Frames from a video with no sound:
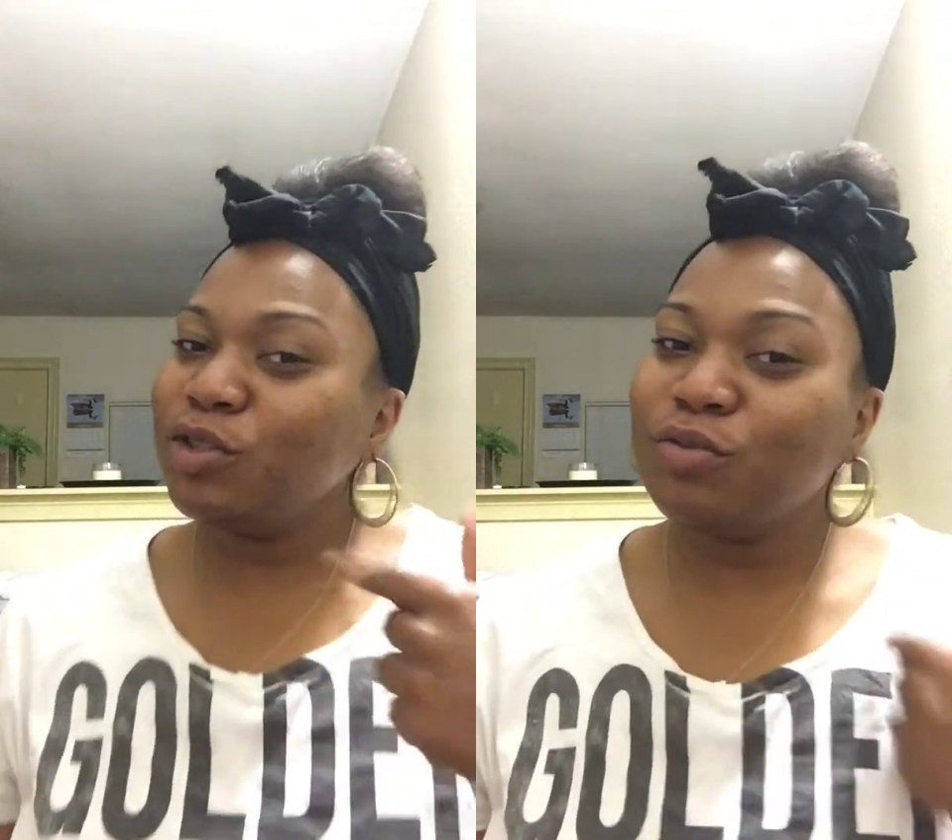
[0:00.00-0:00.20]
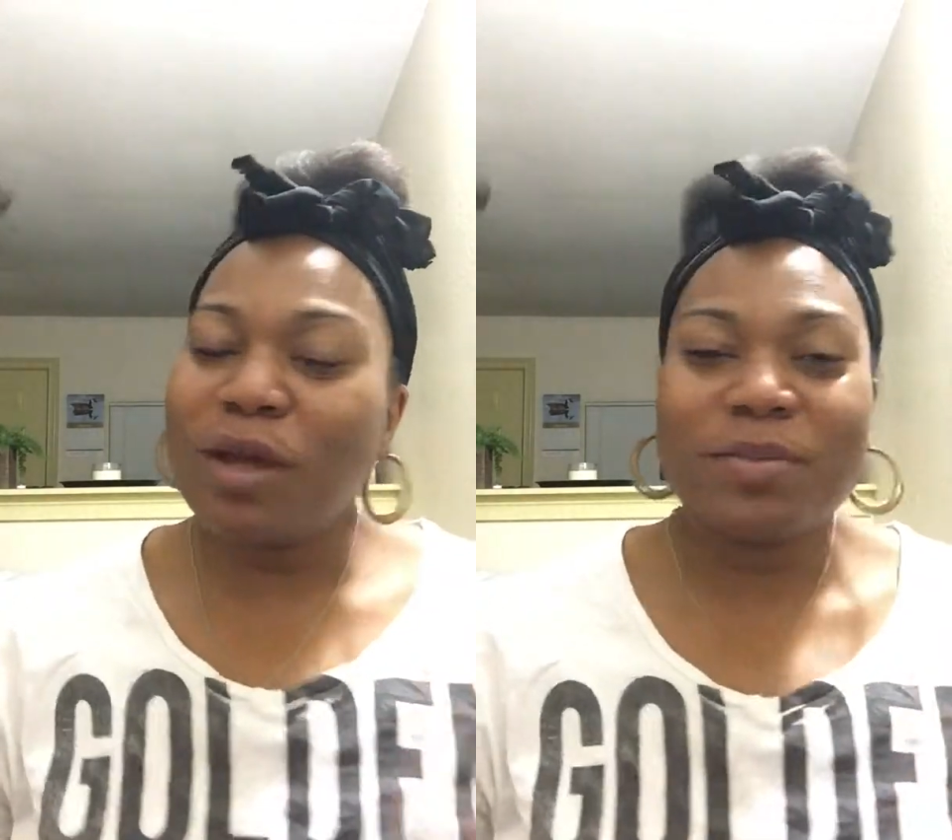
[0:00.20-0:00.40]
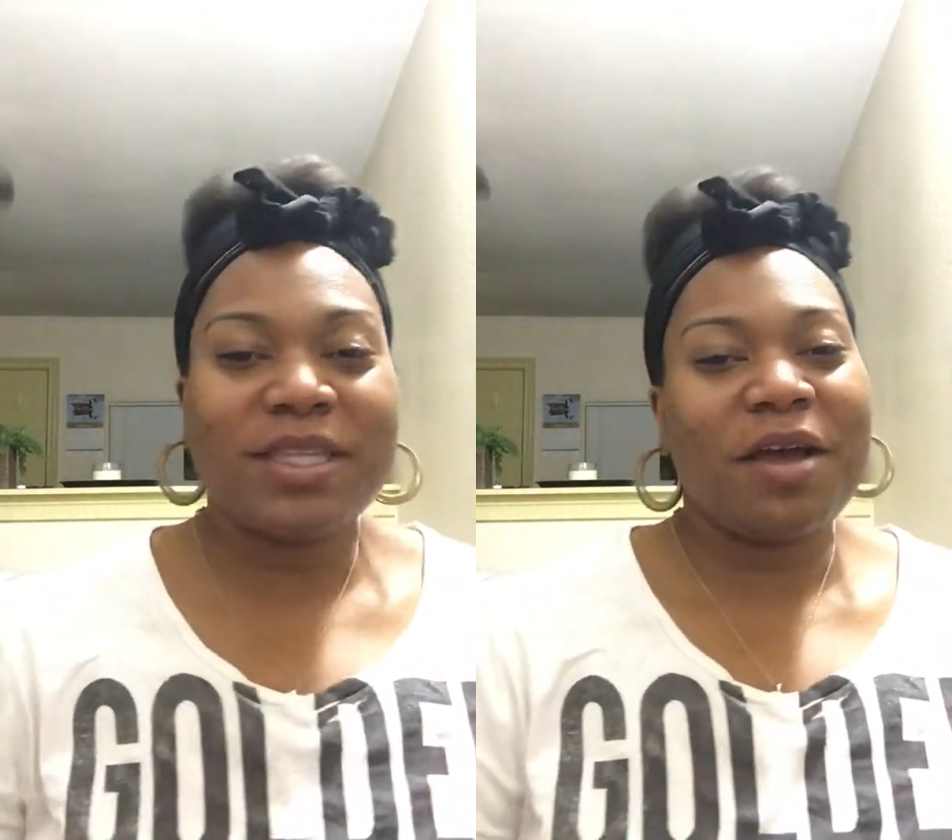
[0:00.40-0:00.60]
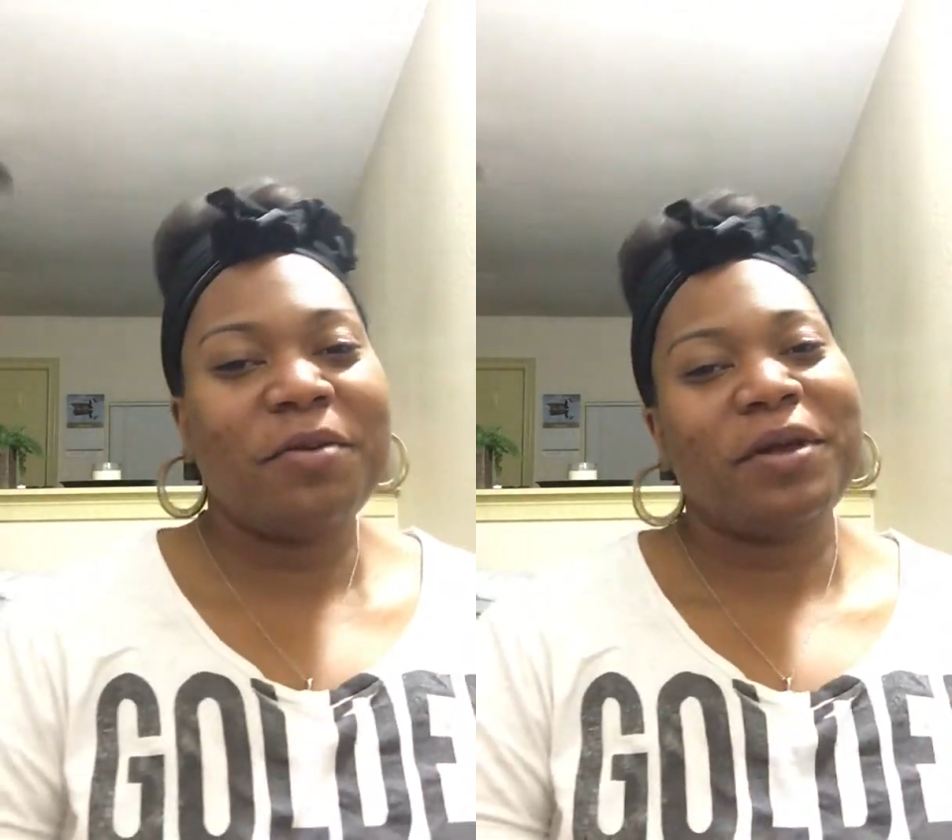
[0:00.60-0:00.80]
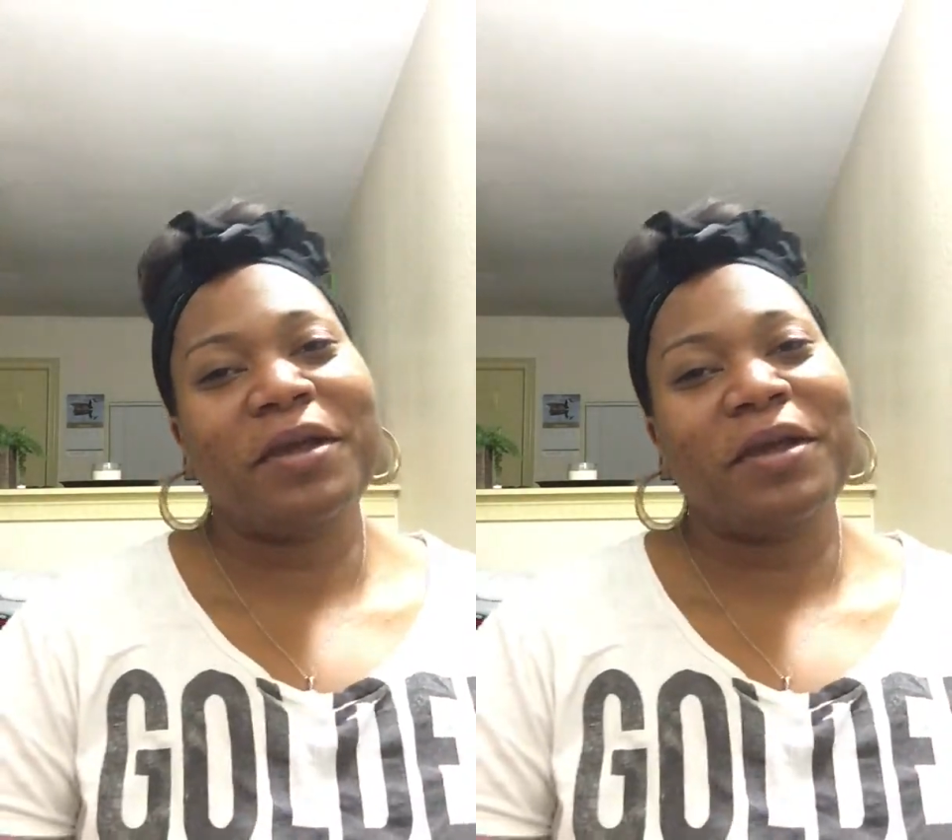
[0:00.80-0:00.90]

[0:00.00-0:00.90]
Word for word: you I'm sorry,